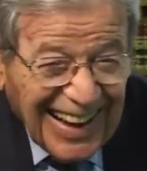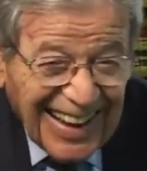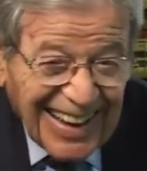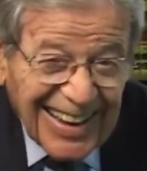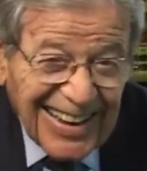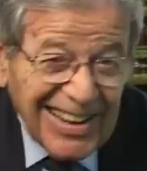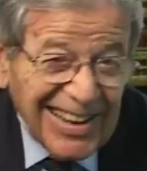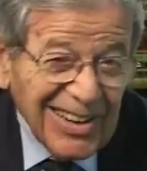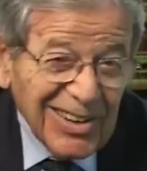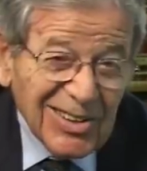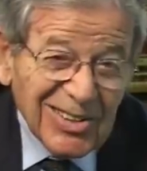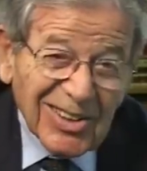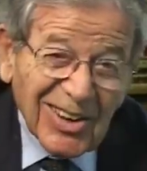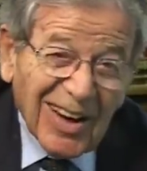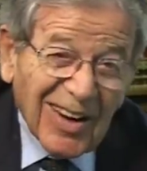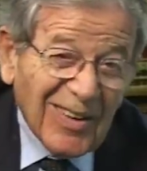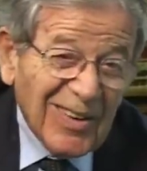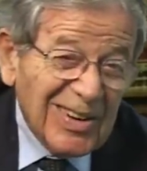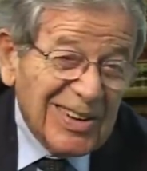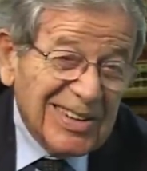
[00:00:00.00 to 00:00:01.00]
and he used to
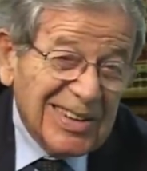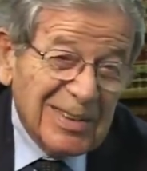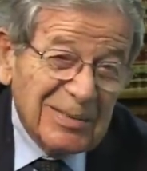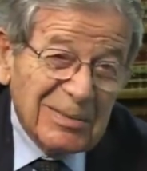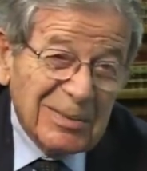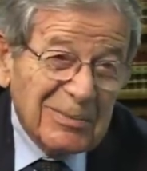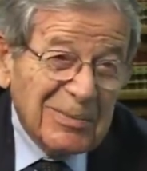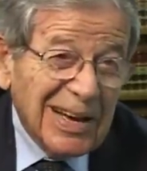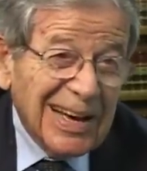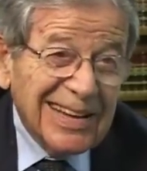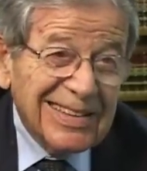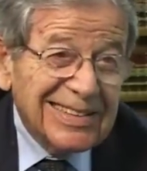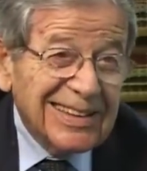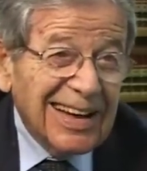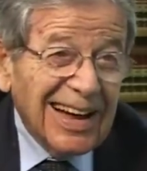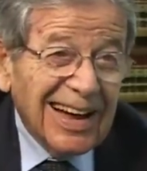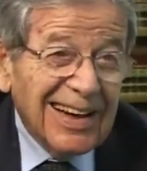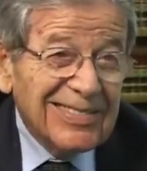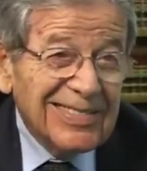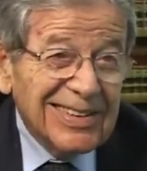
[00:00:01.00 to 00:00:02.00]
always give them a bad
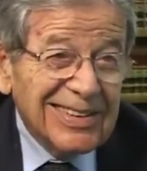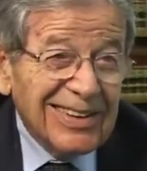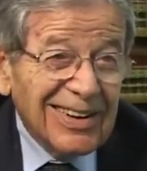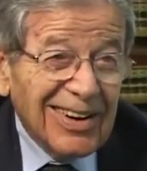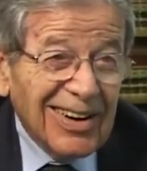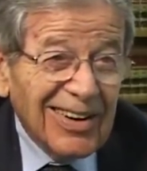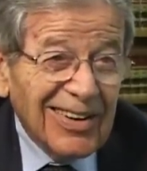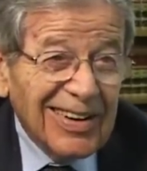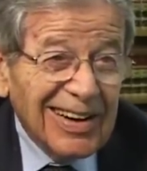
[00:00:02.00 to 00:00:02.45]
time, you know.